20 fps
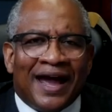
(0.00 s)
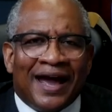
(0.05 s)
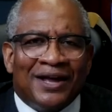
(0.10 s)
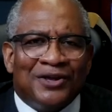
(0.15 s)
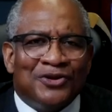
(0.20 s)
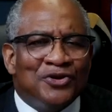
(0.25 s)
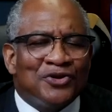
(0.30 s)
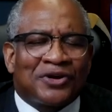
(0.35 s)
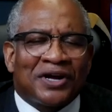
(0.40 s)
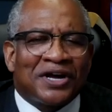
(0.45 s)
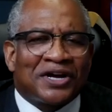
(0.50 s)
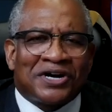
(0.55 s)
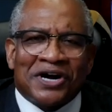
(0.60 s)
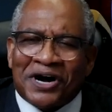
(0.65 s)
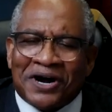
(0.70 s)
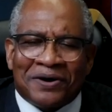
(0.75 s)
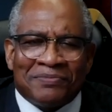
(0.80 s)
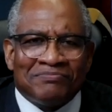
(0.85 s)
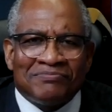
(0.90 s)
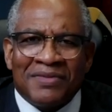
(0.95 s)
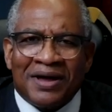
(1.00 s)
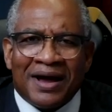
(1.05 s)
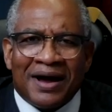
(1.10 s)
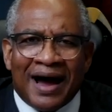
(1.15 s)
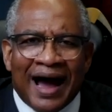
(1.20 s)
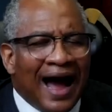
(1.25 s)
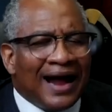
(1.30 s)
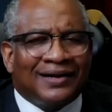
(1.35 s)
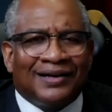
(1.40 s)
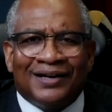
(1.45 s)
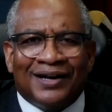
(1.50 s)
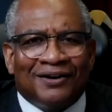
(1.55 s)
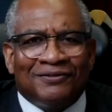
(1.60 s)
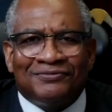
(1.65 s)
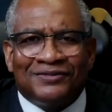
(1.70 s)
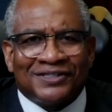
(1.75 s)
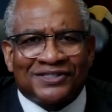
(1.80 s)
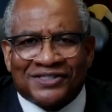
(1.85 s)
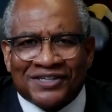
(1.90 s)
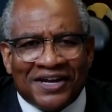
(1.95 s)
and you can come, I'd
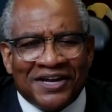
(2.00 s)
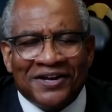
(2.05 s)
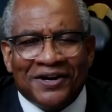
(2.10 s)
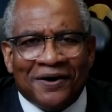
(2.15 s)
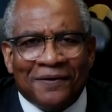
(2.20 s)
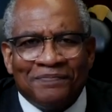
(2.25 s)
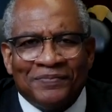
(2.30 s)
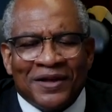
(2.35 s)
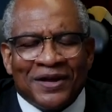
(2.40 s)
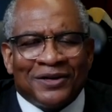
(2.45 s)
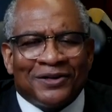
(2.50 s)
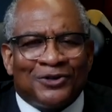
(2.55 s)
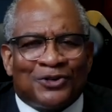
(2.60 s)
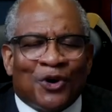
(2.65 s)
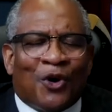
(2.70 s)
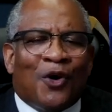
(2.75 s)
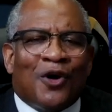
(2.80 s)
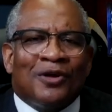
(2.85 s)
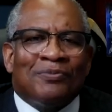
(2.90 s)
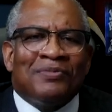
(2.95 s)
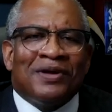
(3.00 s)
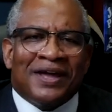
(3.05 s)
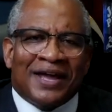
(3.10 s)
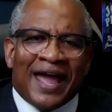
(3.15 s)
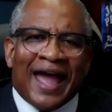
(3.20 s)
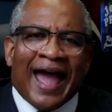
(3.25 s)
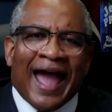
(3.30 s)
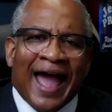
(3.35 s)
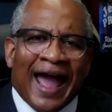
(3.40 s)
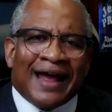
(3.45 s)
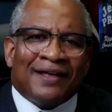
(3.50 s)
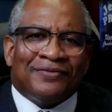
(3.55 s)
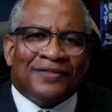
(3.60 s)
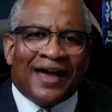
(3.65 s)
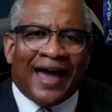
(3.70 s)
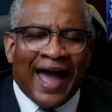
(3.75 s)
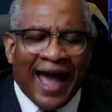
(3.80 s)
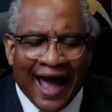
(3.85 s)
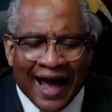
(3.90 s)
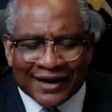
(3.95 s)
love to see you. Join me at
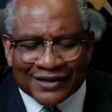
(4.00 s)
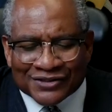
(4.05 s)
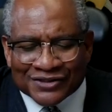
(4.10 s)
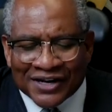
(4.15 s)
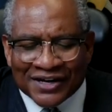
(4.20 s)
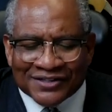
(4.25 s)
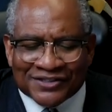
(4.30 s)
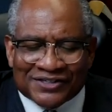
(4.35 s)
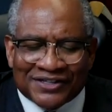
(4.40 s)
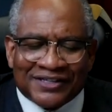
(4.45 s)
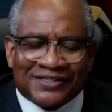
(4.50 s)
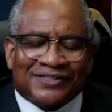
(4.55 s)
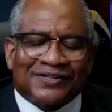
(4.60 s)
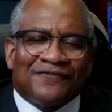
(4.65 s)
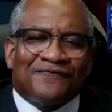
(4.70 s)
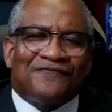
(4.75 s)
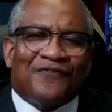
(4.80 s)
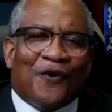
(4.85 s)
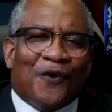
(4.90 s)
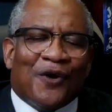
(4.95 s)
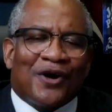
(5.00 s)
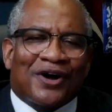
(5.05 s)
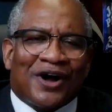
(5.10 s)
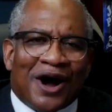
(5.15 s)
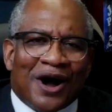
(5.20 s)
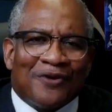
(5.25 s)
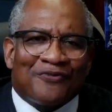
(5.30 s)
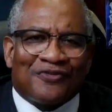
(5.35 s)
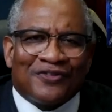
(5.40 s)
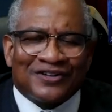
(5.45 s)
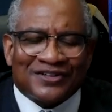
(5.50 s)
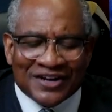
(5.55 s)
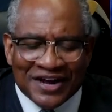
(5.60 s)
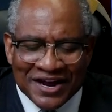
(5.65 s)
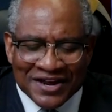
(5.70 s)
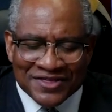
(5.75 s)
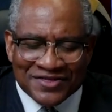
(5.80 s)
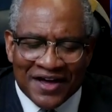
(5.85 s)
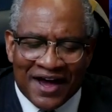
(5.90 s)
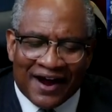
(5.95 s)
the Acts 6 and 4 conference
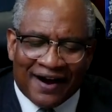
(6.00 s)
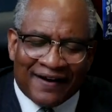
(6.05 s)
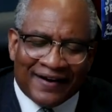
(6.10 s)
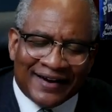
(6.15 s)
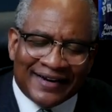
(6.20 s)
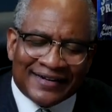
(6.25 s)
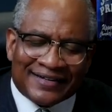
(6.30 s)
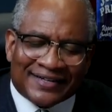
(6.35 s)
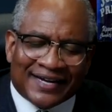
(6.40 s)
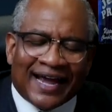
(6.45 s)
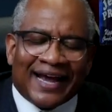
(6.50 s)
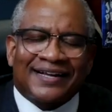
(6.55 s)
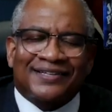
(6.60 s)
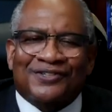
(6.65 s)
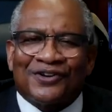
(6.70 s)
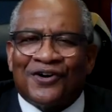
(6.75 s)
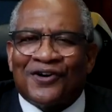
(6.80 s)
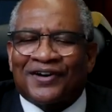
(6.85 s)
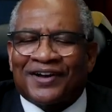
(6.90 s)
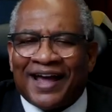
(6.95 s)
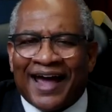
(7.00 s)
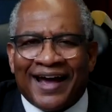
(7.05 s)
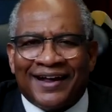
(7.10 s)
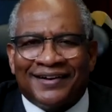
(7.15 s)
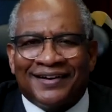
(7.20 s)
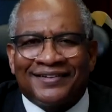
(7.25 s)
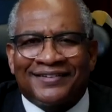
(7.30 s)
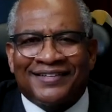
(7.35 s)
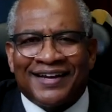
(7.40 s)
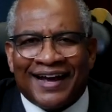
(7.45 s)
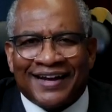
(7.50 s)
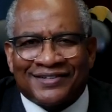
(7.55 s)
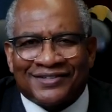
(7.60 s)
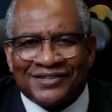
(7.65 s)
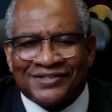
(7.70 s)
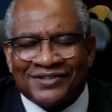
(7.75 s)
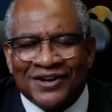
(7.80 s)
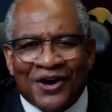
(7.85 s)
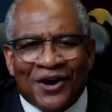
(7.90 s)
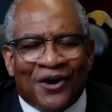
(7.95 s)
there in Texarkana,
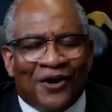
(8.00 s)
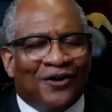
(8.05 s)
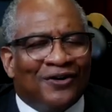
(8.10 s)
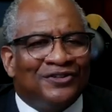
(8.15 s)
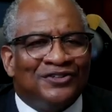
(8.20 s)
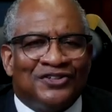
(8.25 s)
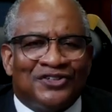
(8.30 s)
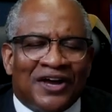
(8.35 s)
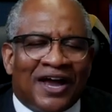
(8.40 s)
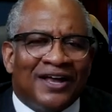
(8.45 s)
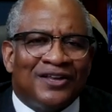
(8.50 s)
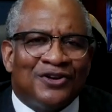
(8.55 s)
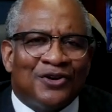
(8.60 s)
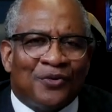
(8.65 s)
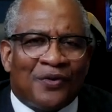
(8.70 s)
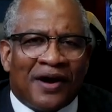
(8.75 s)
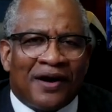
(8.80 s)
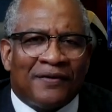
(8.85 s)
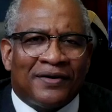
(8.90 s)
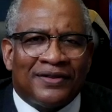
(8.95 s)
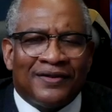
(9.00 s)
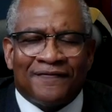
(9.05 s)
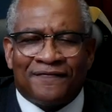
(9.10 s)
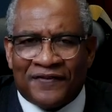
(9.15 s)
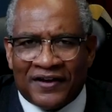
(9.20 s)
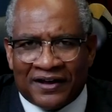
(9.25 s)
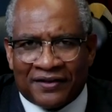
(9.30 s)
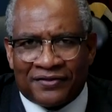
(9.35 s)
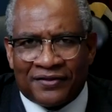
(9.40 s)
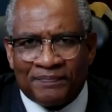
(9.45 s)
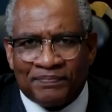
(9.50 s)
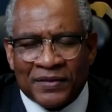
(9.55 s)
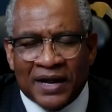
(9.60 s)
Texas on January the 5th.